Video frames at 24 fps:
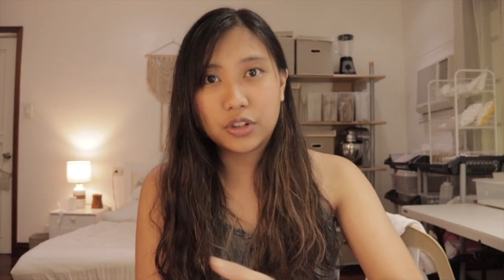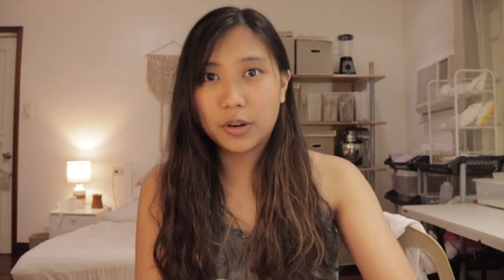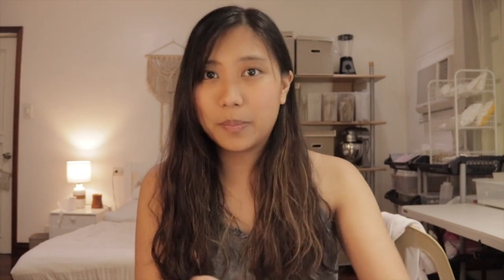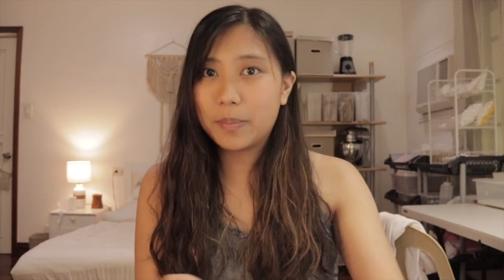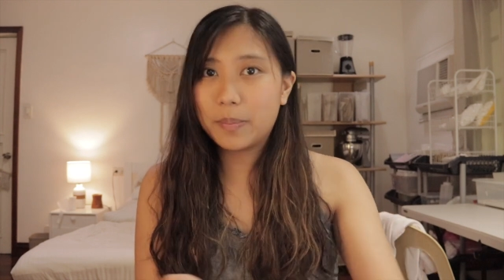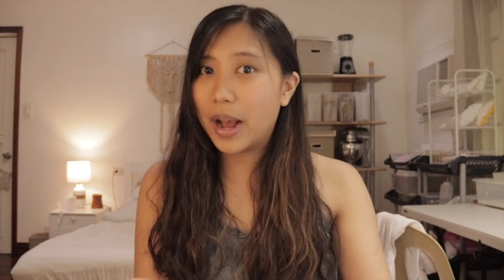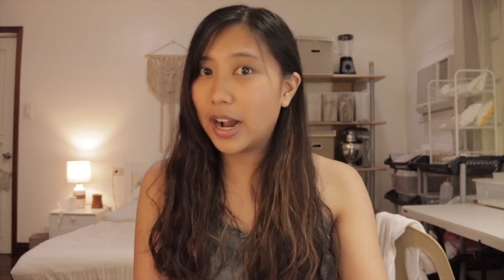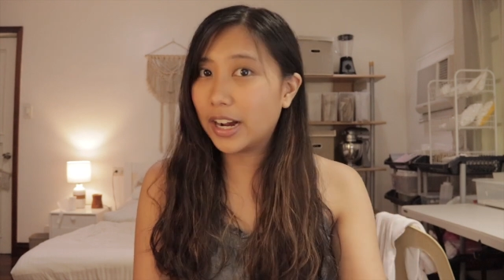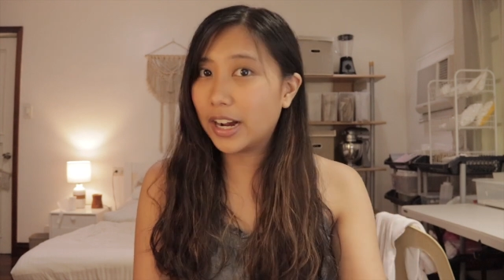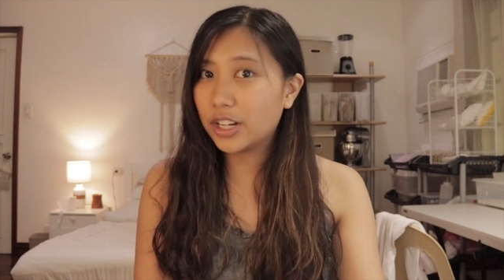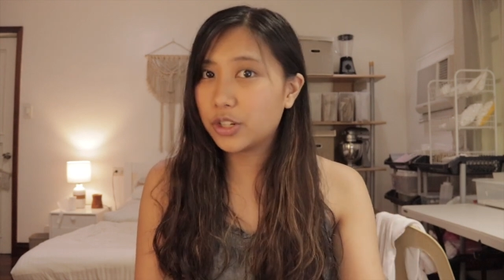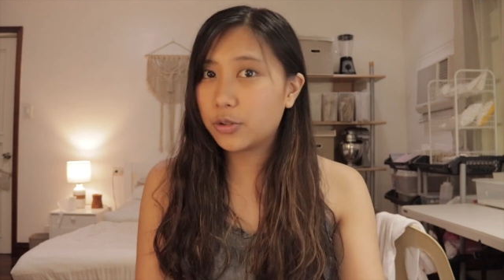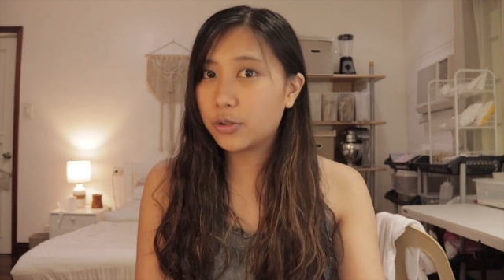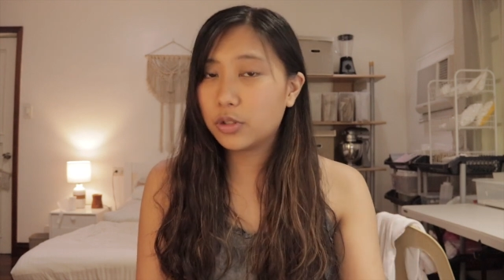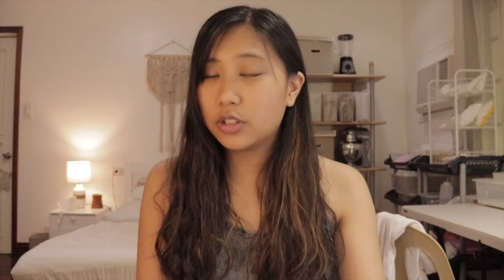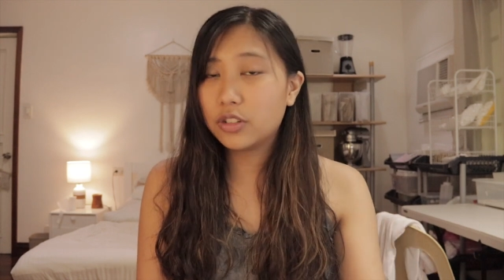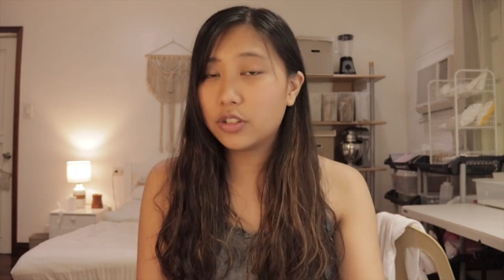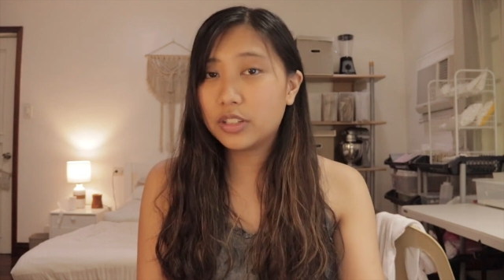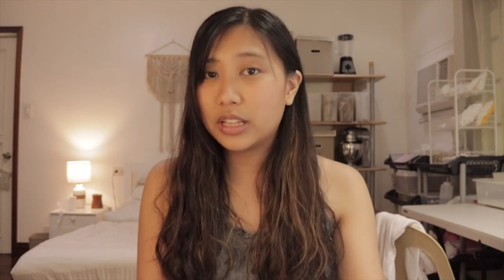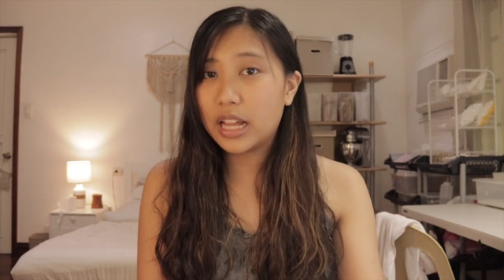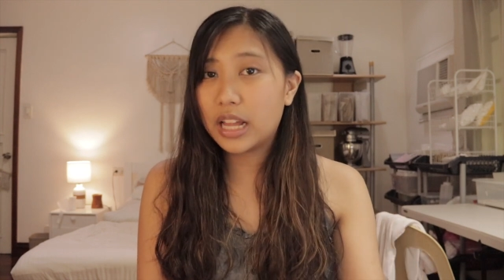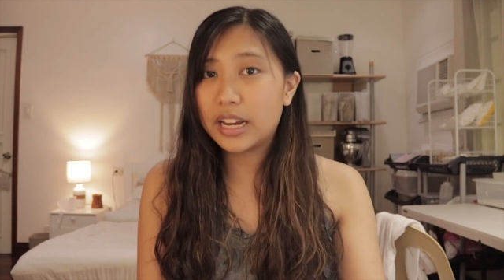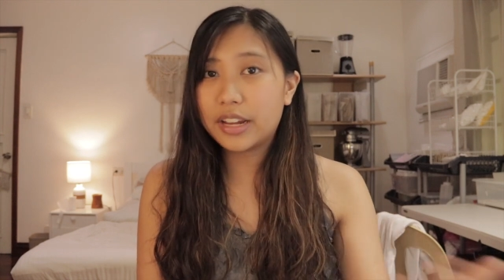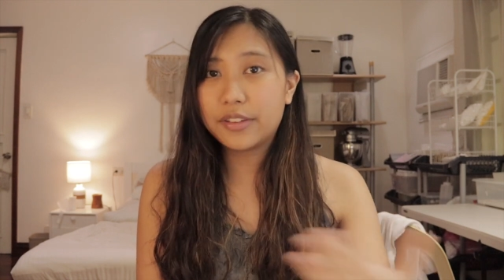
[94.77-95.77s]
your package would
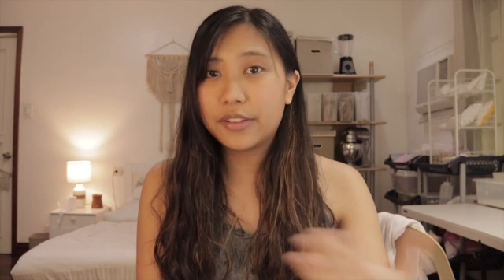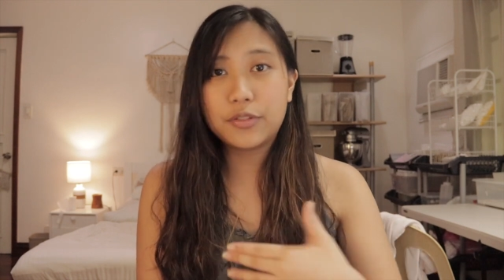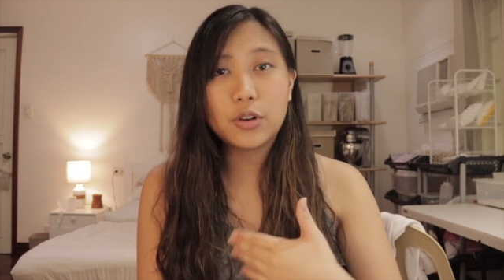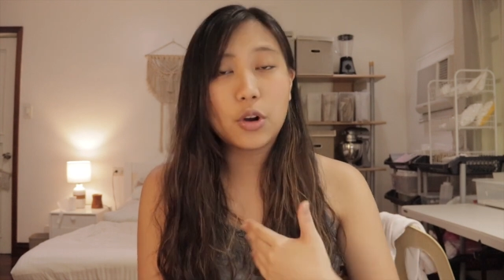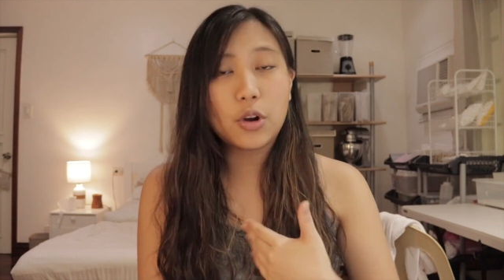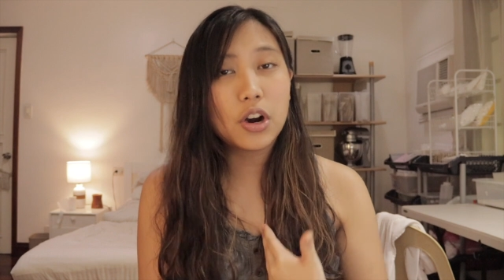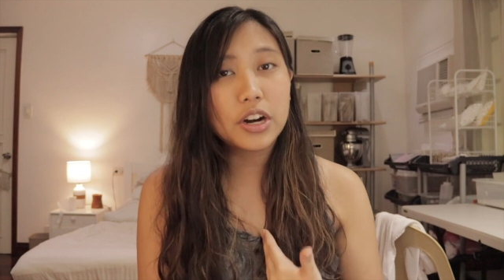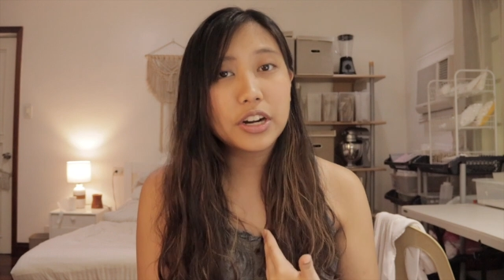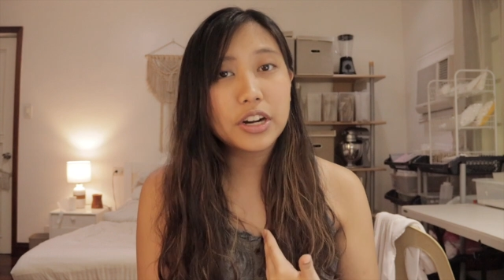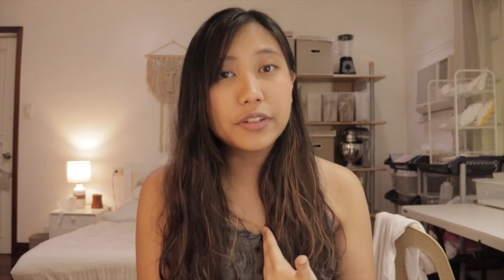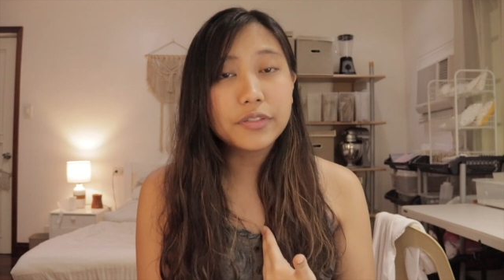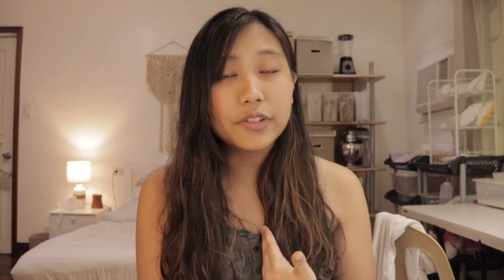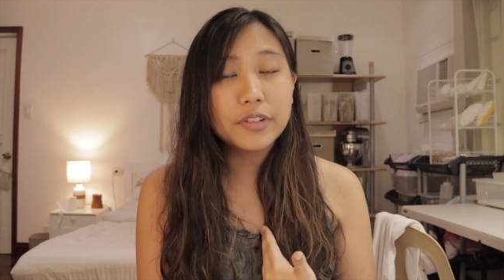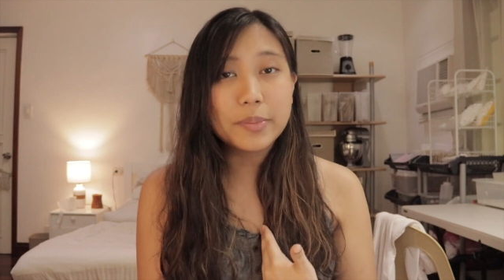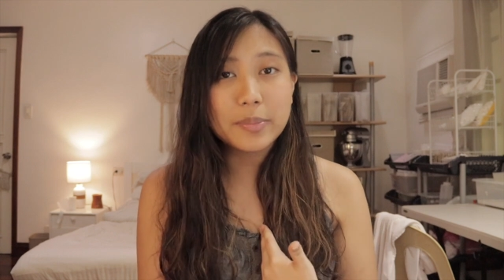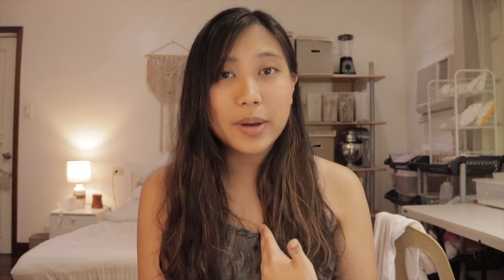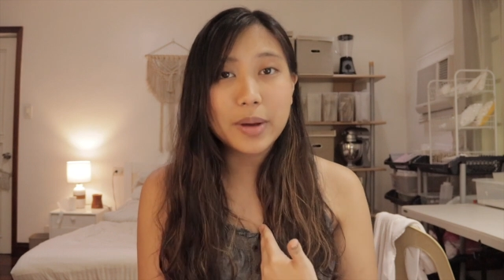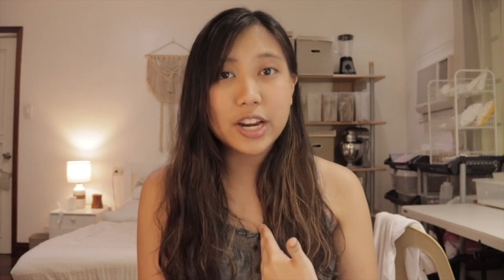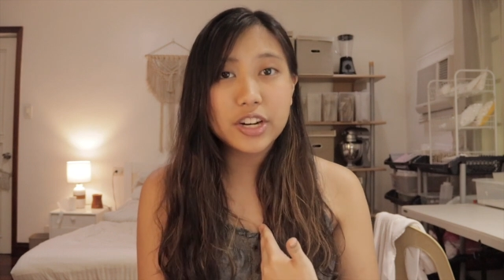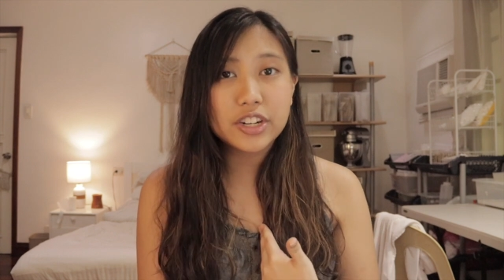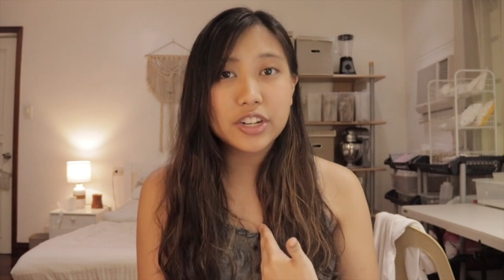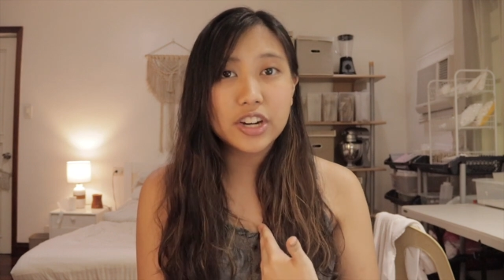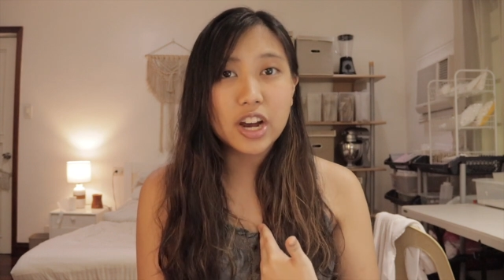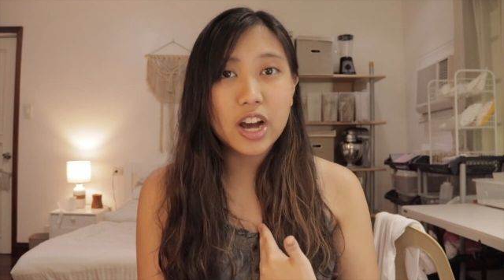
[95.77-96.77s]
look like if you order from
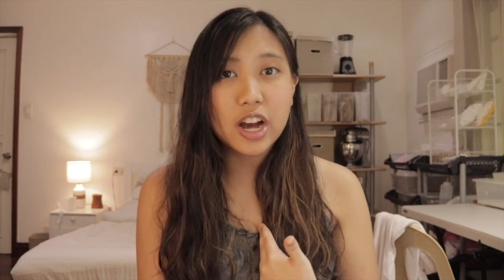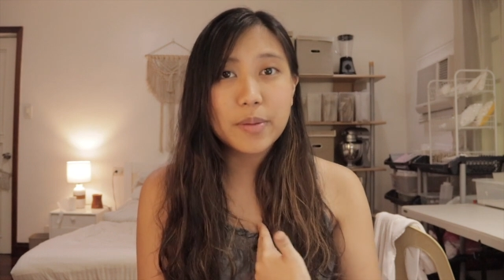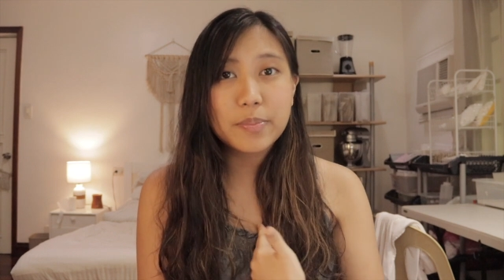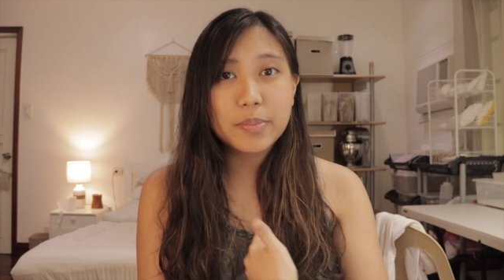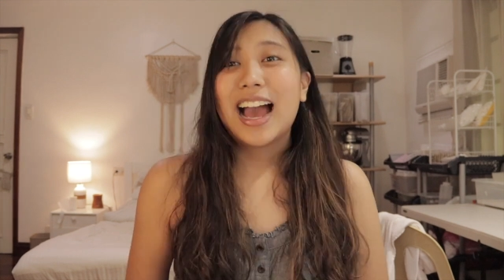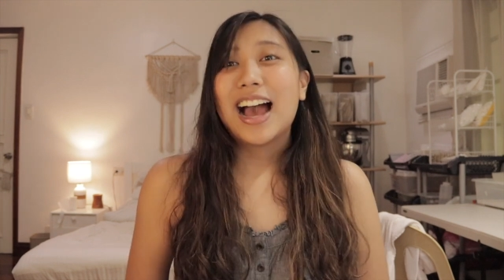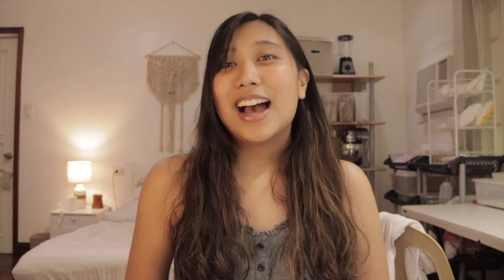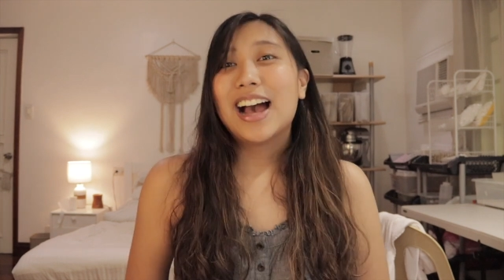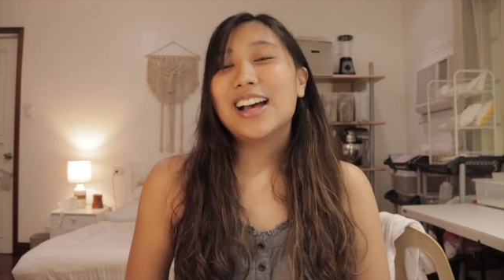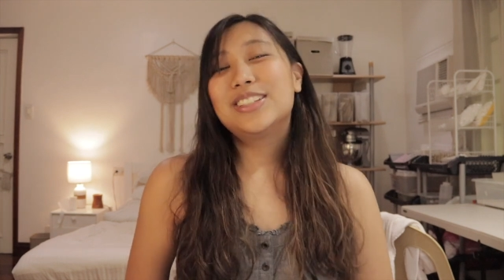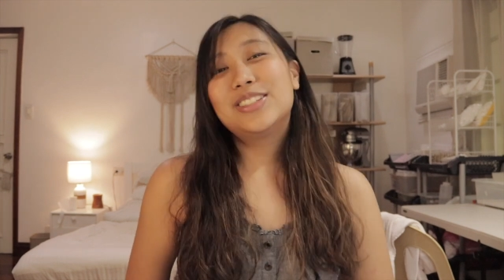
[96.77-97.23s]
my shop.